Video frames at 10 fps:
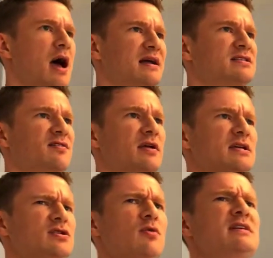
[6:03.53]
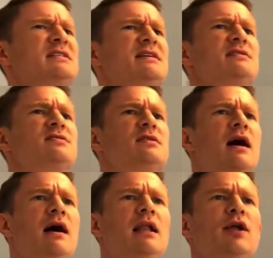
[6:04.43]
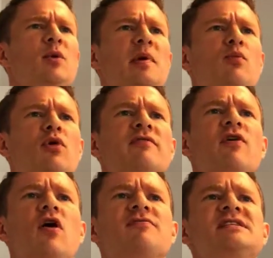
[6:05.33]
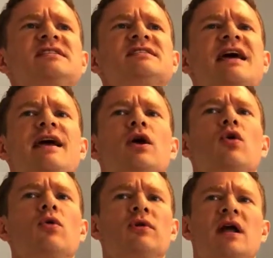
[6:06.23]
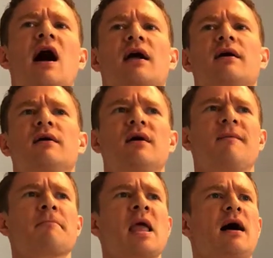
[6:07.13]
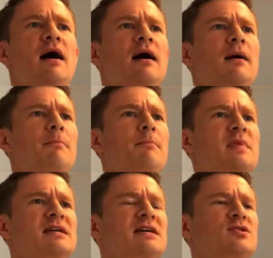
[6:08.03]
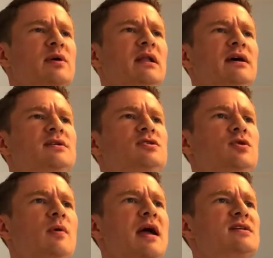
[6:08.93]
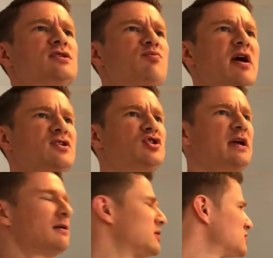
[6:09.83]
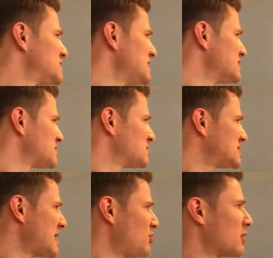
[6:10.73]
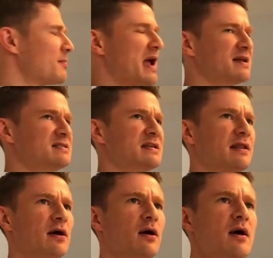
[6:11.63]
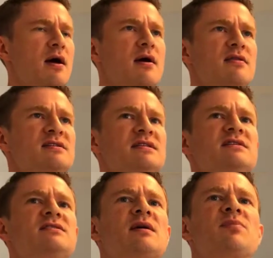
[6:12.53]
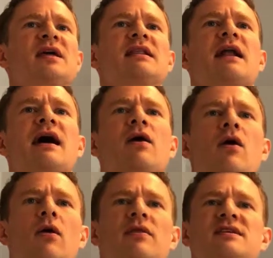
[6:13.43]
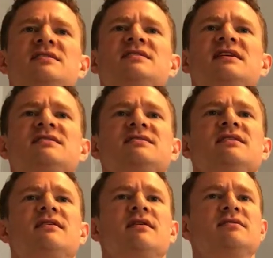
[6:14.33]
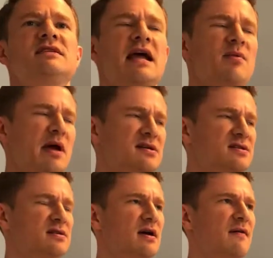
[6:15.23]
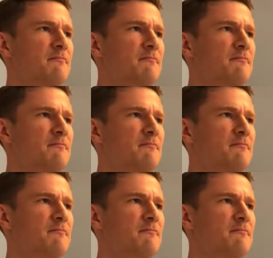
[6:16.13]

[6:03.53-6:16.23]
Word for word: activity. So this is uh, a little bit more involved. This is a Google Doc. Um, it's actually a link to a spreadsheet. You'll see some sample commands in there. This is something that I call the Citizen Database,